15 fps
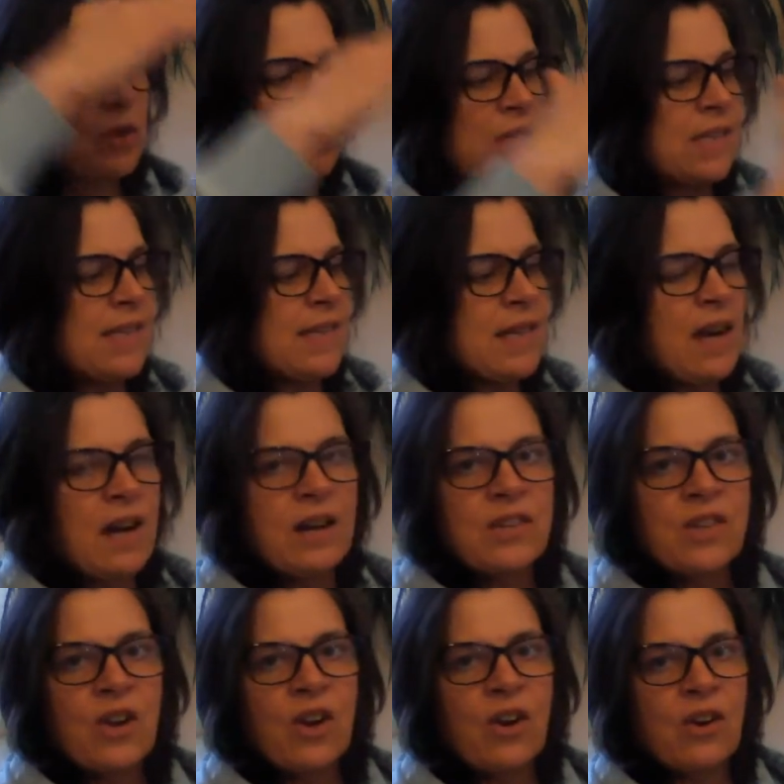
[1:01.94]
we're going to
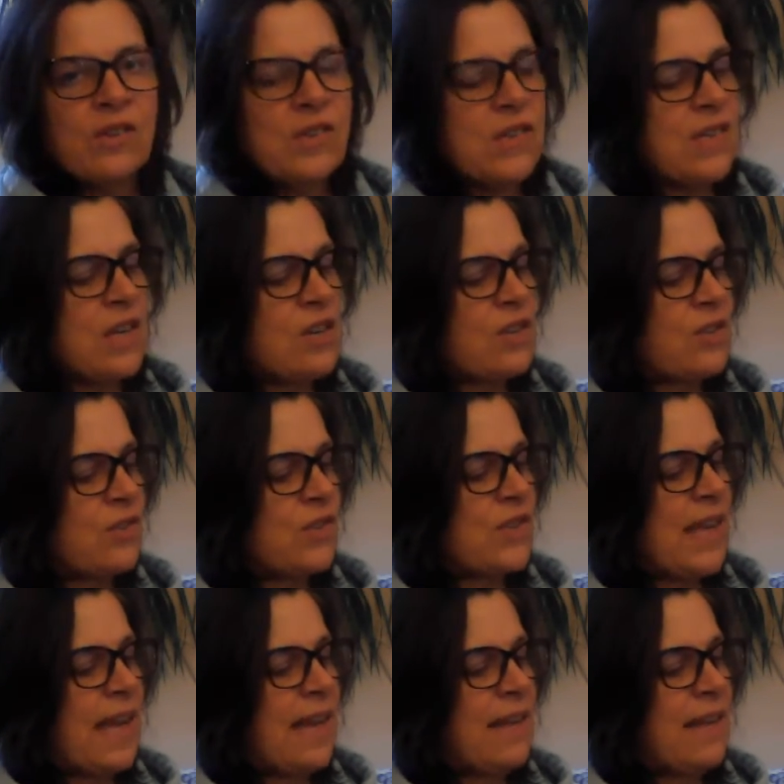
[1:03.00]
start on Scarecrow's